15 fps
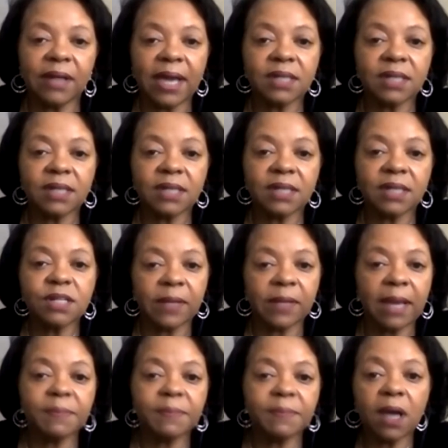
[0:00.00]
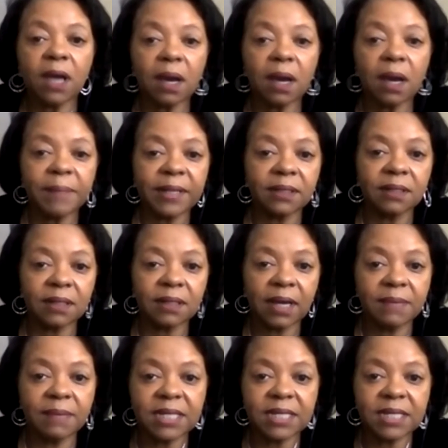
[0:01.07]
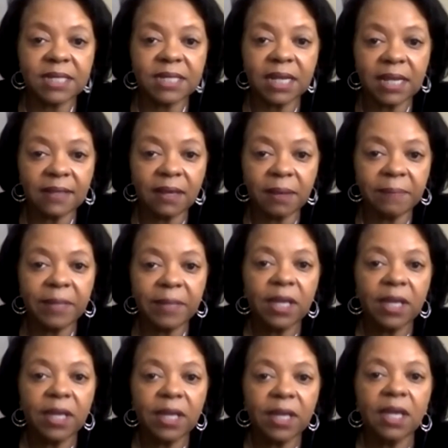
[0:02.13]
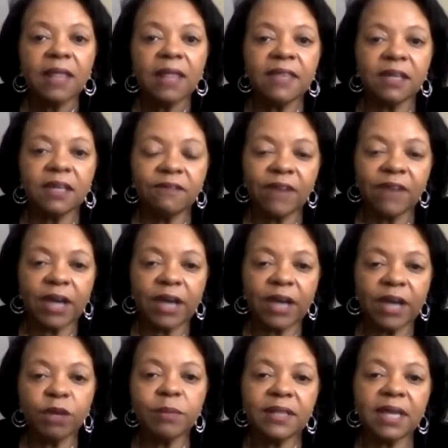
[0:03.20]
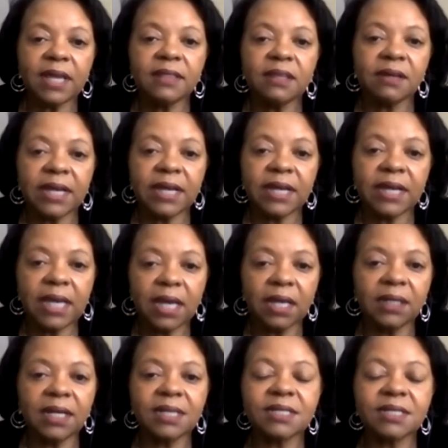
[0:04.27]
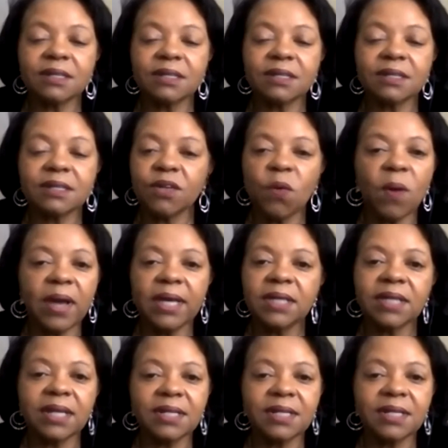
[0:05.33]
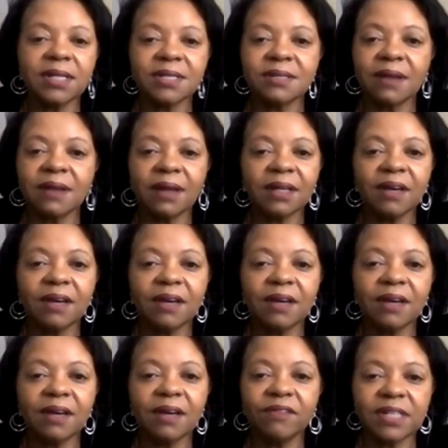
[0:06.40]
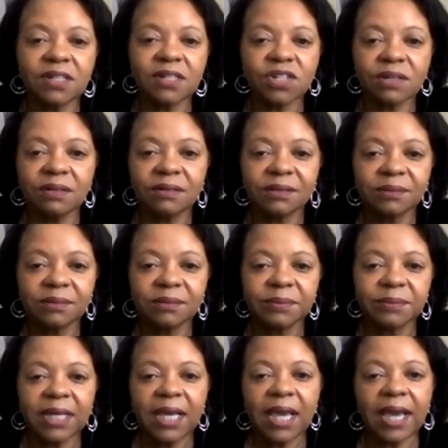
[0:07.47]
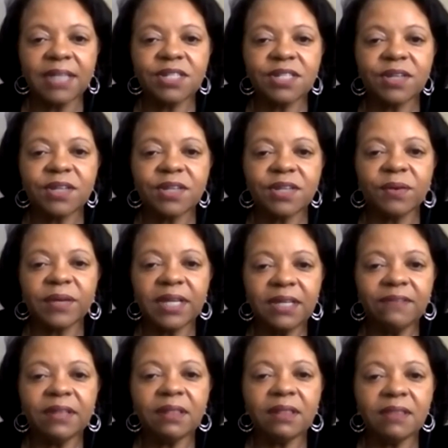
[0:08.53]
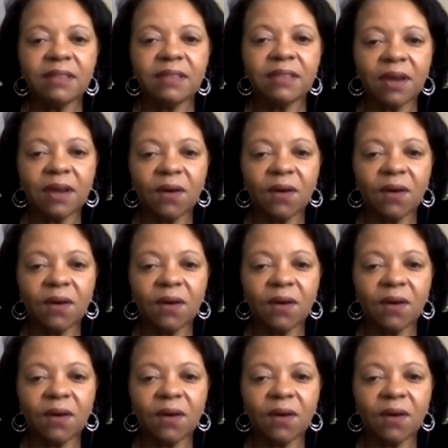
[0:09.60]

link with their laptop and I'm seeing them, the environment that they're in isn't quiet and it's not confidential. And so